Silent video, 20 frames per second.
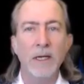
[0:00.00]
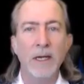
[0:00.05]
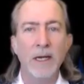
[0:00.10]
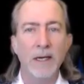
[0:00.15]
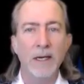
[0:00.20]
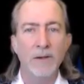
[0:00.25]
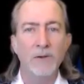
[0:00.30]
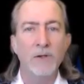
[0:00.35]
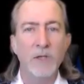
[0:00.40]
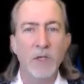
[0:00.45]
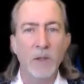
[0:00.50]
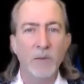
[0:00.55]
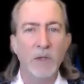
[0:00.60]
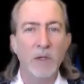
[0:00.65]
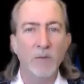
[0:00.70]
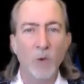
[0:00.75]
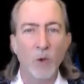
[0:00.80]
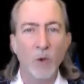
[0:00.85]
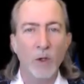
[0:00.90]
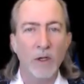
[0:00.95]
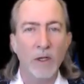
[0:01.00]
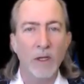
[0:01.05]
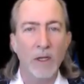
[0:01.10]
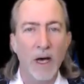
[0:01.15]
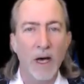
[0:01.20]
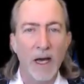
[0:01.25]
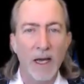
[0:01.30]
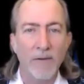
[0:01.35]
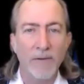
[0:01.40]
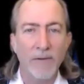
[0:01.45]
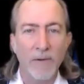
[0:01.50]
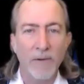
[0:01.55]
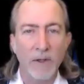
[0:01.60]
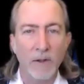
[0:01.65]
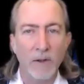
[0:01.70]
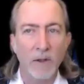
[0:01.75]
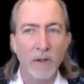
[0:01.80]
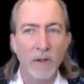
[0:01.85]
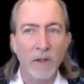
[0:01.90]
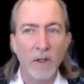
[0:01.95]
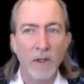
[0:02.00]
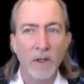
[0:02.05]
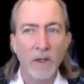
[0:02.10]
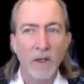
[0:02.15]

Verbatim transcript: yeah, there's something more to life than,